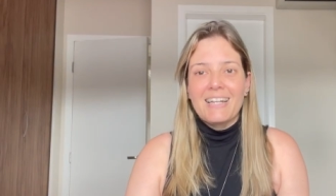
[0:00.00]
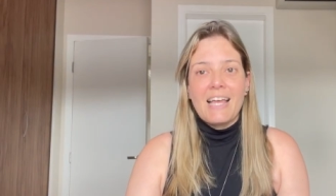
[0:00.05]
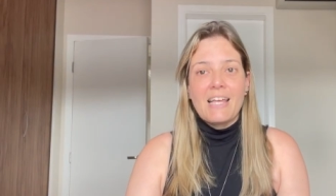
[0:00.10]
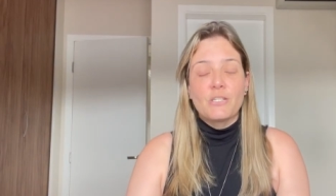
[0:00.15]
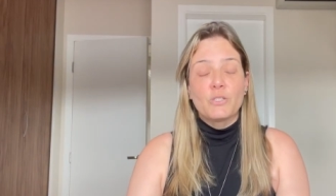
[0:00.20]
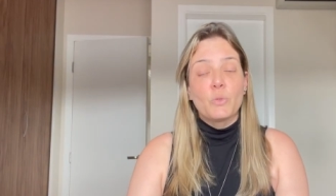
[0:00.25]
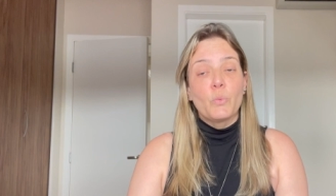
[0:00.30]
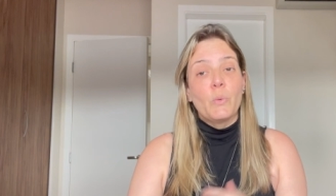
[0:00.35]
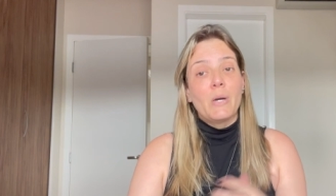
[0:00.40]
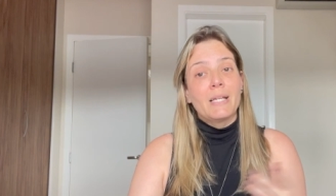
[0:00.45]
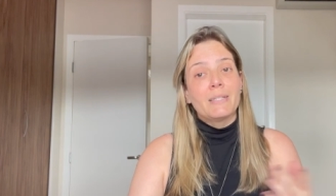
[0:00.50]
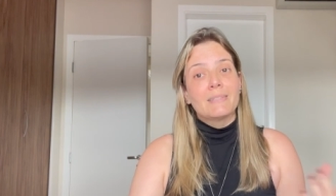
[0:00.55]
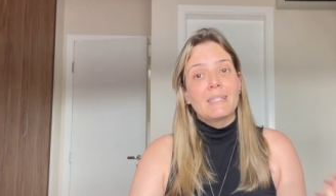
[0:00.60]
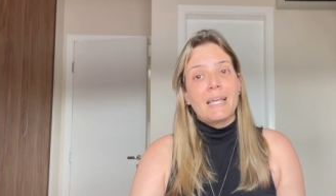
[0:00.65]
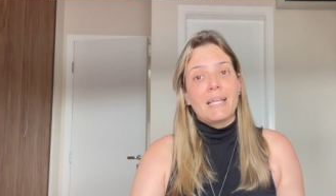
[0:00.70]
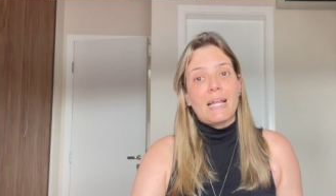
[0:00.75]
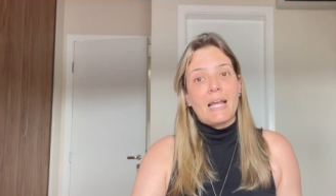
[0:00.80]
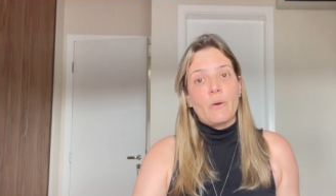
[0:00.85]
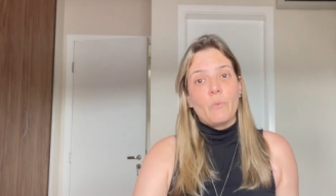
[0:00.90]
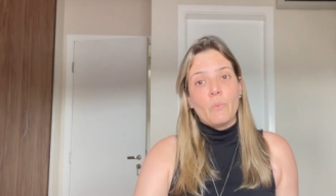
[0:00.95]
last one
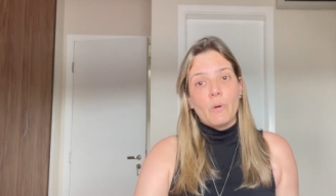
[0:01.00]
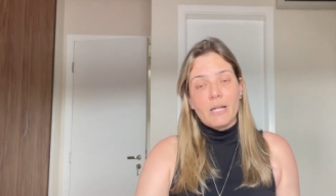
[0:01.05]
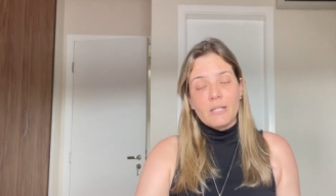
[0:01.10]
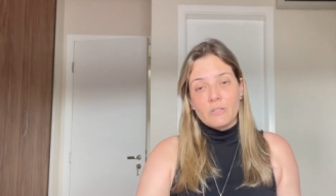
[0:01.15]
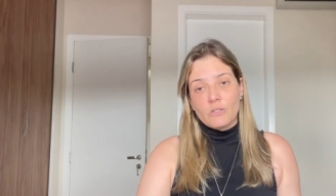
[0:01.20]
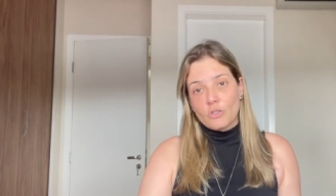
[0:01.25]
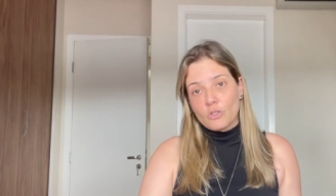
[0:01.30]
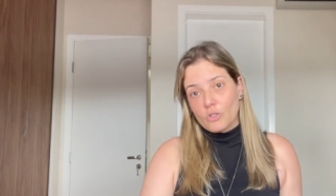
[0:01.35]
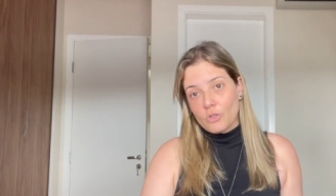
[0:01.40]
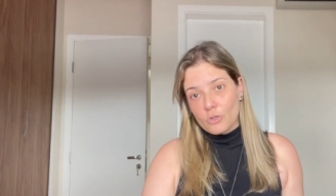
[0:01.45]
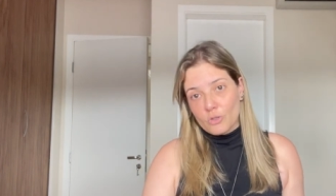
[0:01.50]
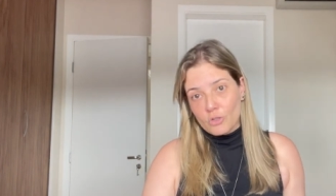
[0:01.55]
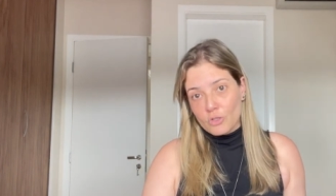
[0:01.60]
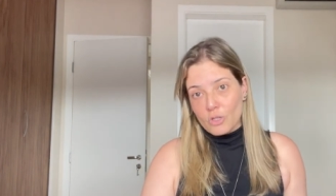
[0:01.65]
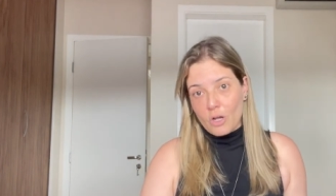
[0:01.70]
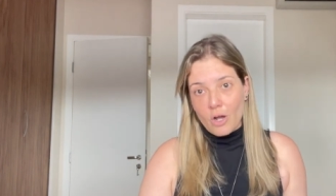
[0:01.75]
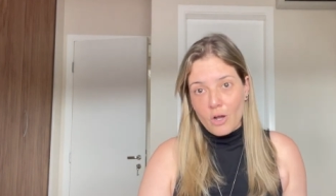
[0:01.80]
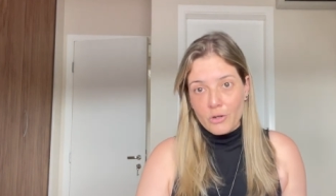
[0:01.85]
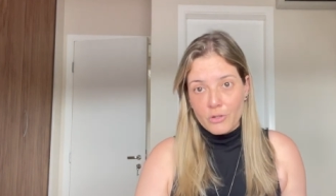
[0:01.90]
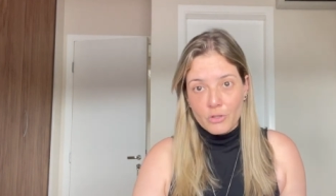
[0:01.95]
that I want to
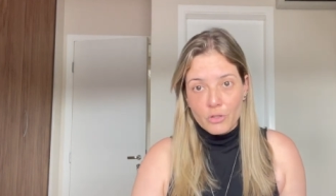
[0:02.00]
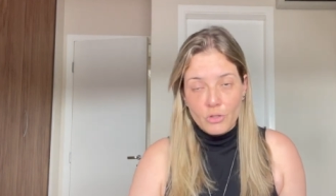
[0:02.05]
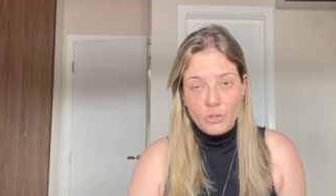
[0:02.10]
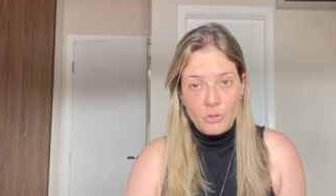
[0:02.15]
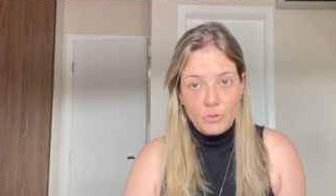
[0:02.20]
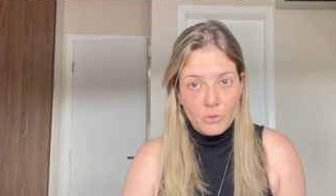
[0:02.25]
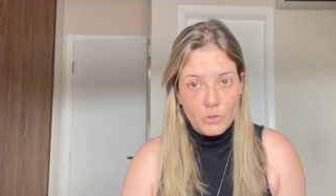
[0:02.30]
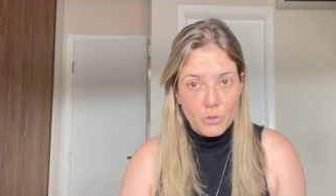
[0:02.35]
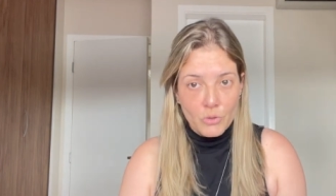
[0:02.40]
talk to you,